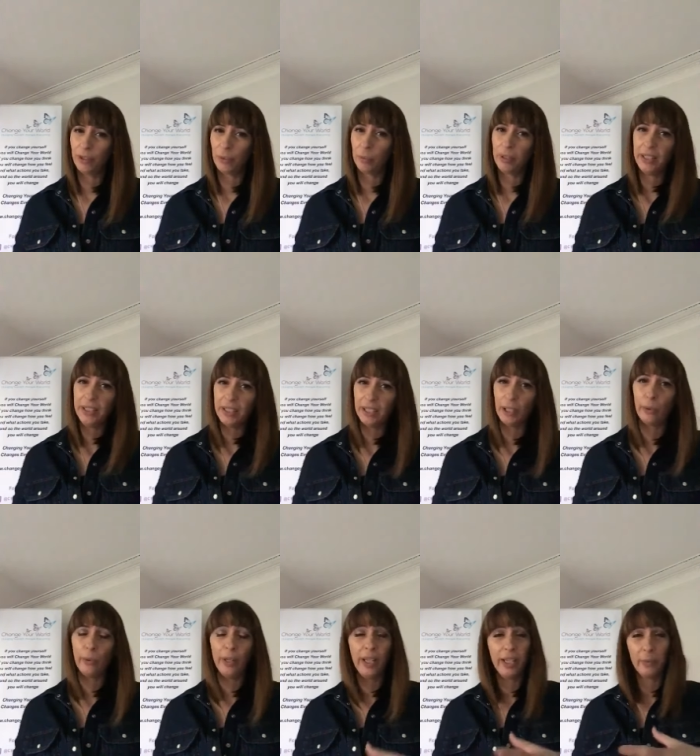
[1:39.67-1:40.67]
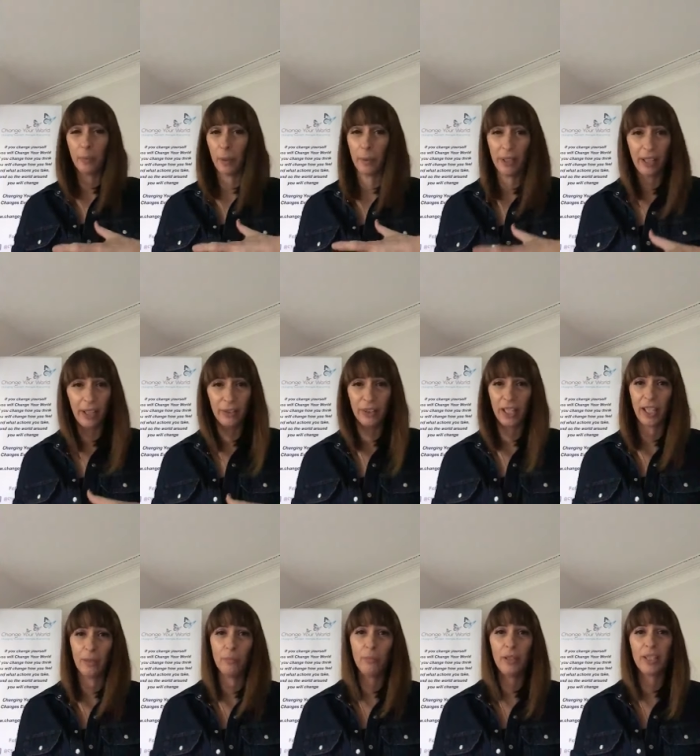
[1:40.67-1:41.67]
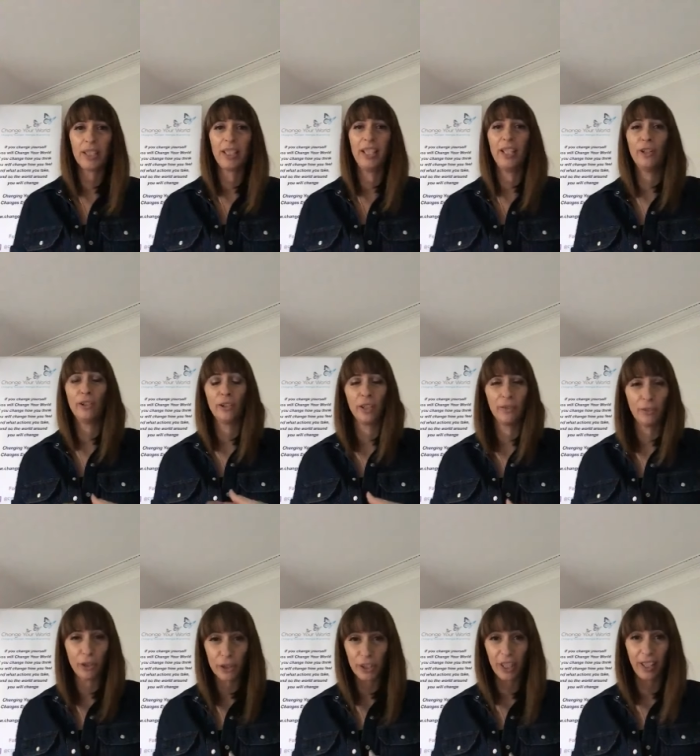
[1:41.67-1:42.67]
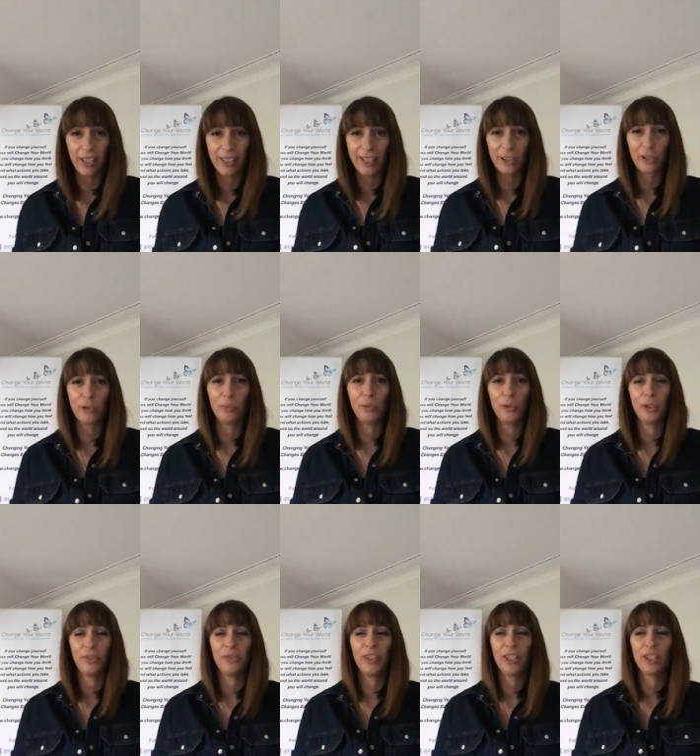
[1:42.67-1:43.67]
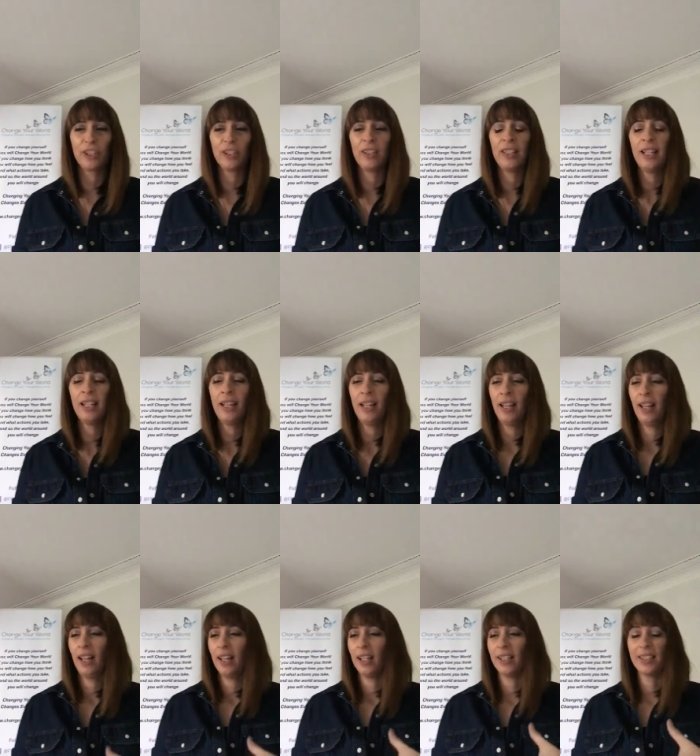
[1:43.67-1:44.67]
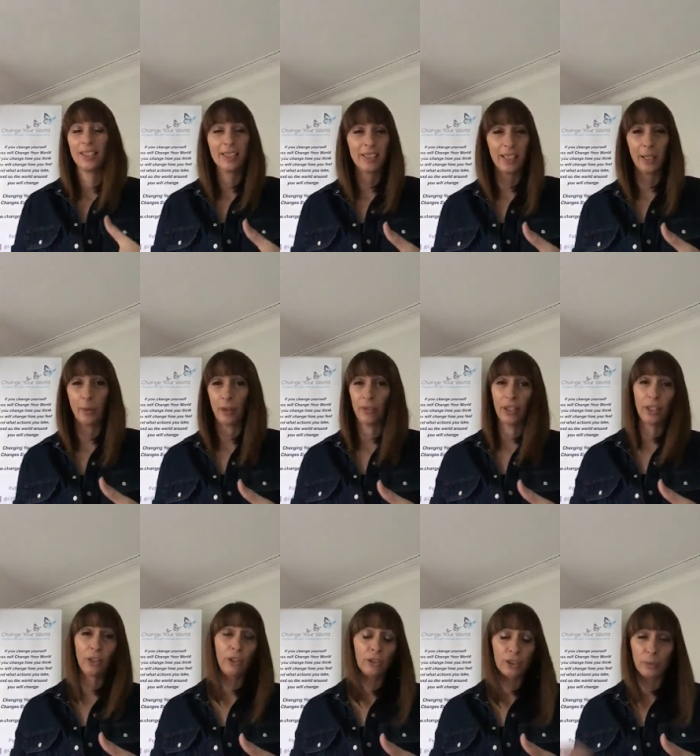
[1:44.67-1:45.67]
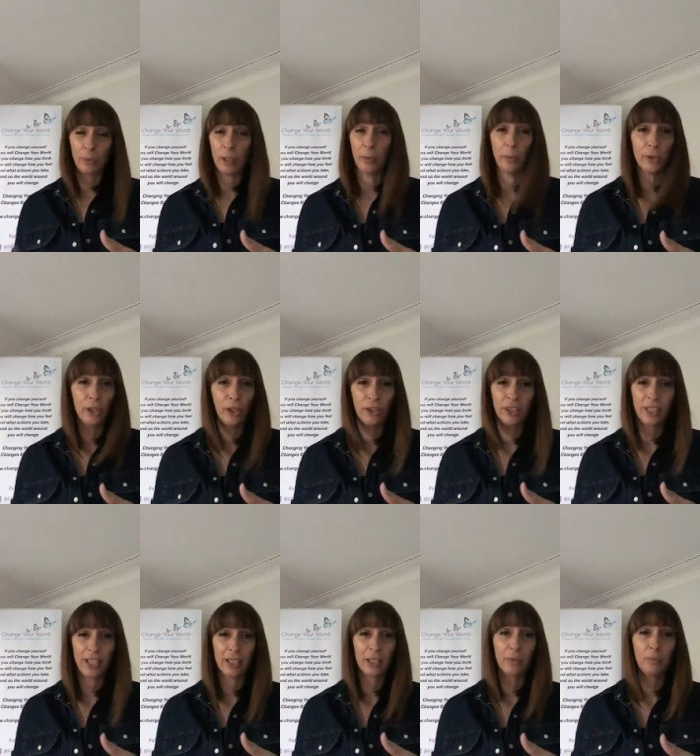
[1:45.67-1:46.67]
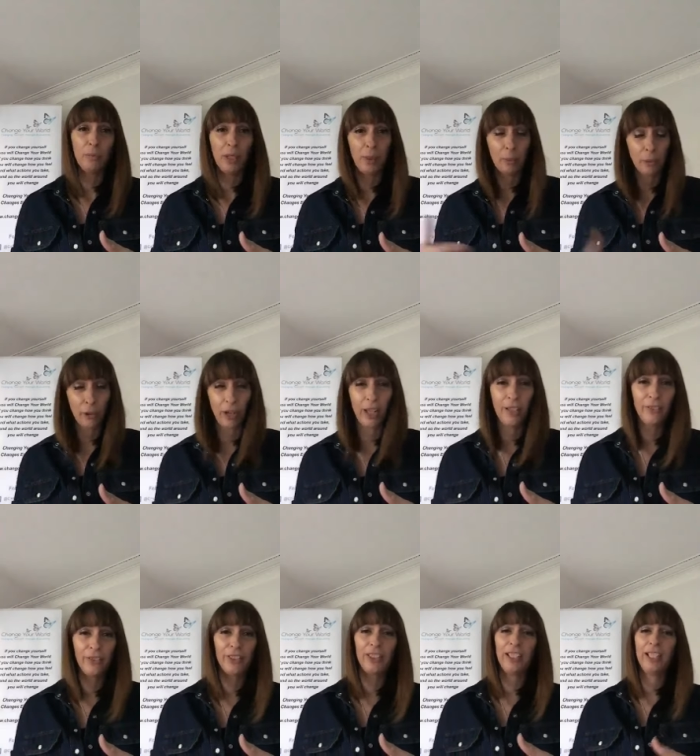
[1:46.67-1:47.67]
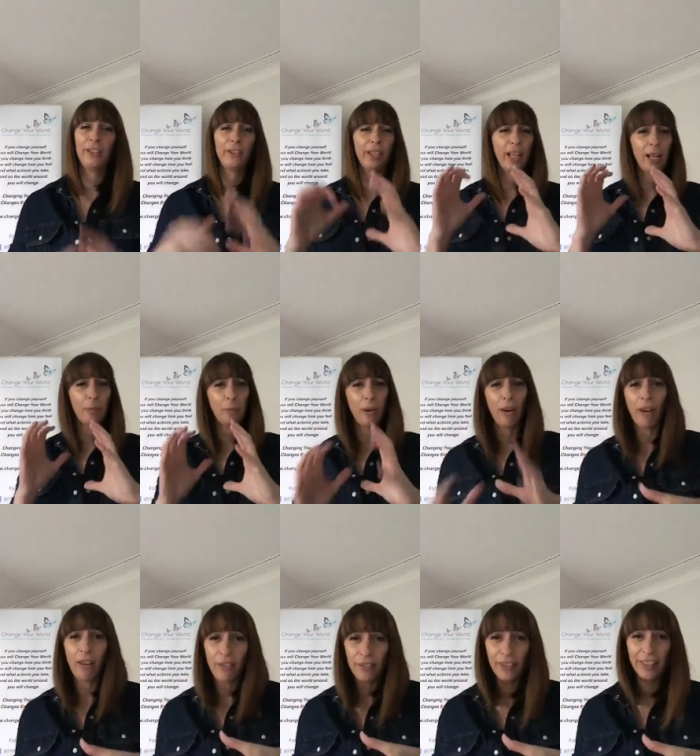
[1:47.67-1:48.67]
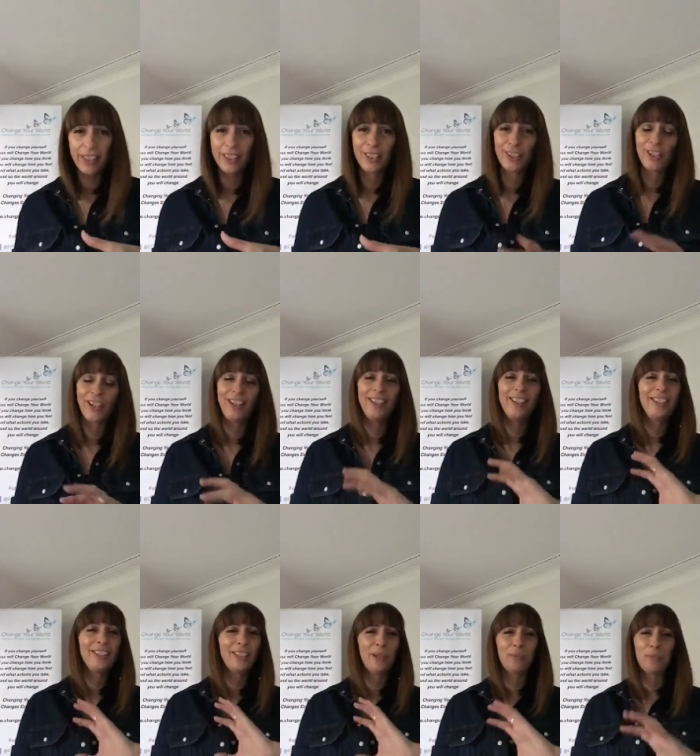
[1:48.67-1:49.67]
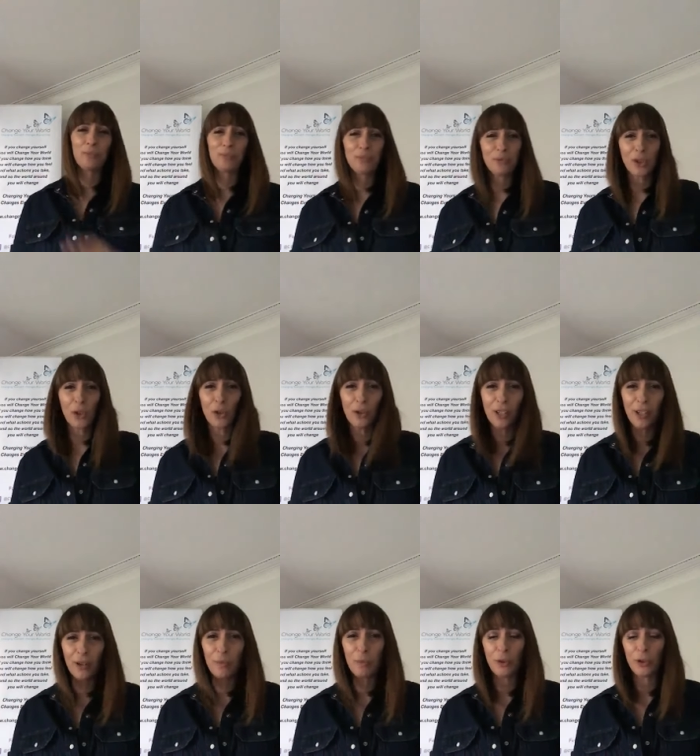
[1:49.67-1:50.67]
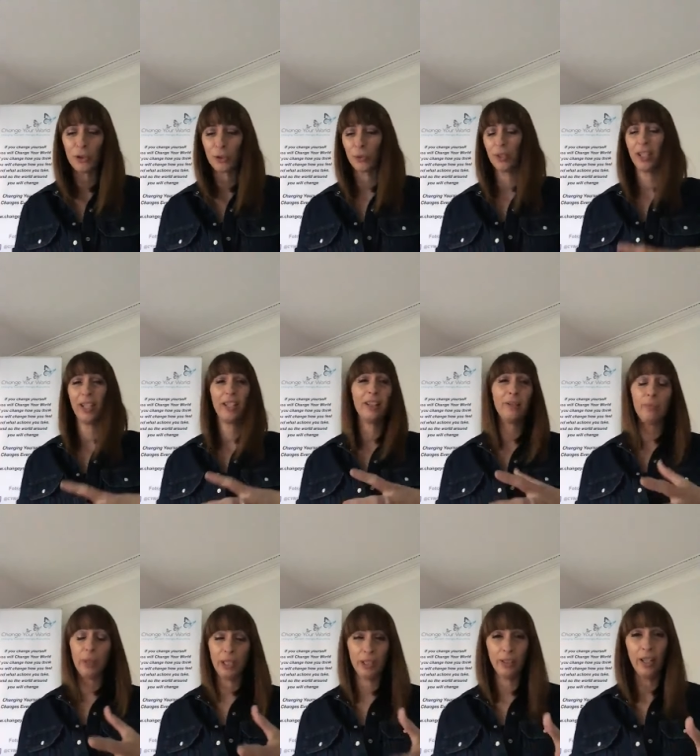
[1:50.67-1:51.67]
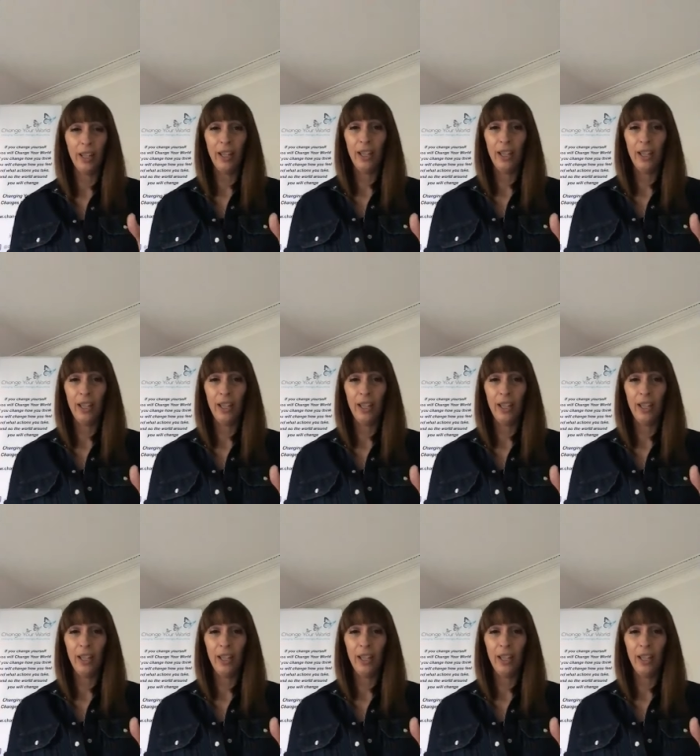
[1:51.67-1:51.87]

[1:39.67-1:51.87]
depleting away. Maybe life's getting busy, or they've lost that initial motivation. It's the same. I've had lots of people contacting me privately, going, "I'm loving this challenge. I'm totally on board with it and they've been